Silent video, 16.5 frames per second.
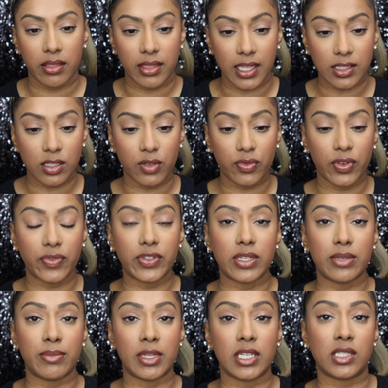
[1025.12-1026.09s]
That took
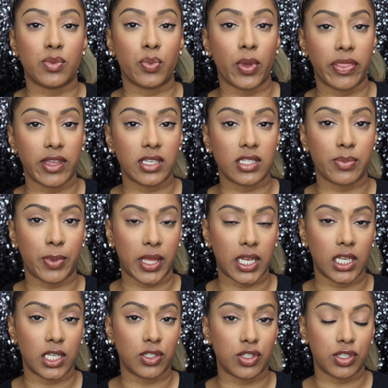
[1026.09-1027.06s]
15 minutes with
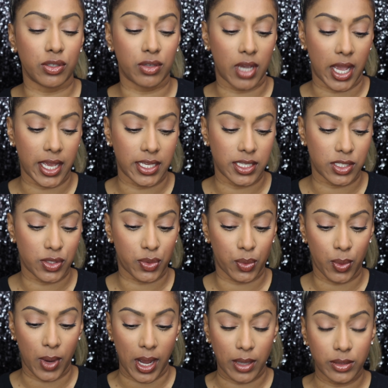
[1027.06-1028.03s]
explaining to you guys
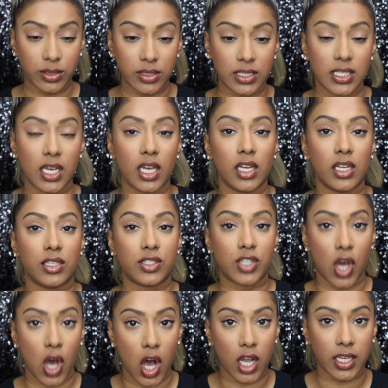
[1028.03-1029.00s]
throughout,
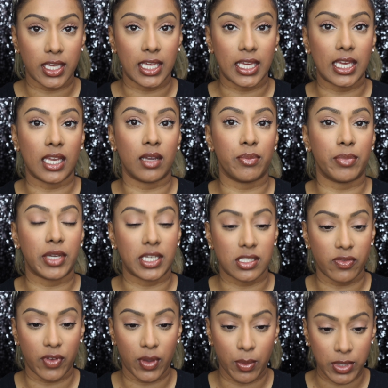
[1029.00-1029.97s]
talking,
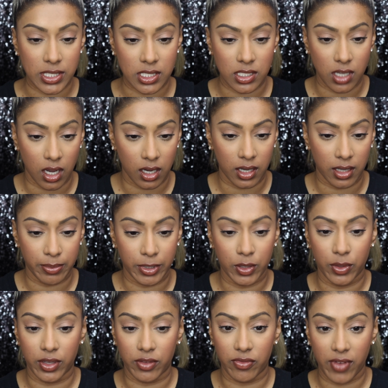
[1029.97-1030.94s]
because if I wasn't talking, I'd be
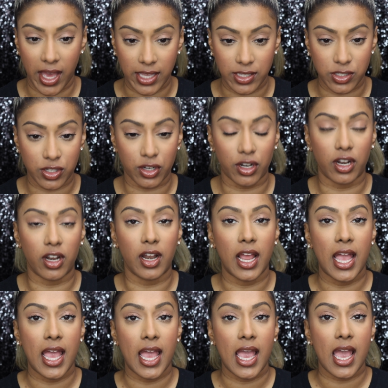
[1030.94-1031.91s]
going faster.
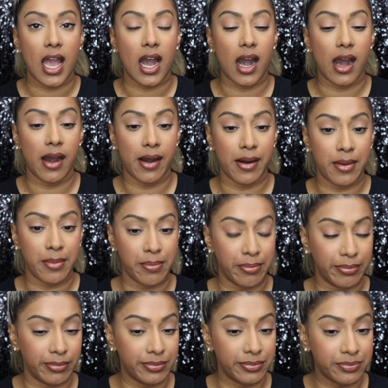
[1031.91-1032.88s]

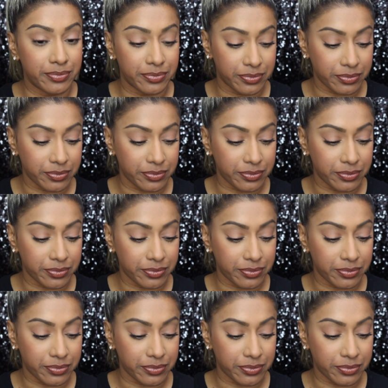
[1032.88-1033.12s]
Yeah,